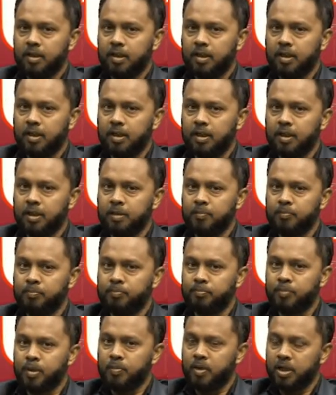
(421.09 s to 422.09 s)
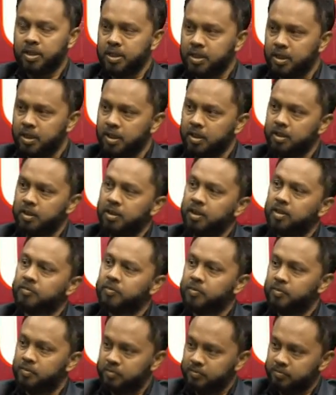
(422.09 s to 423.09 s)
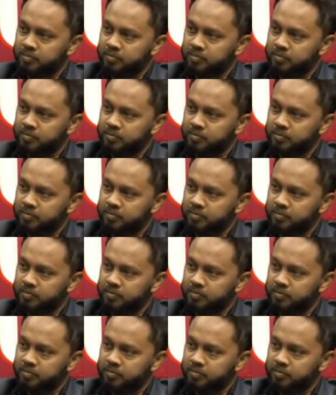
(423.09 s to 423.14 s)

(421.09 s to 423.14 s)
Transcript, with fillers: um, people are taking another level.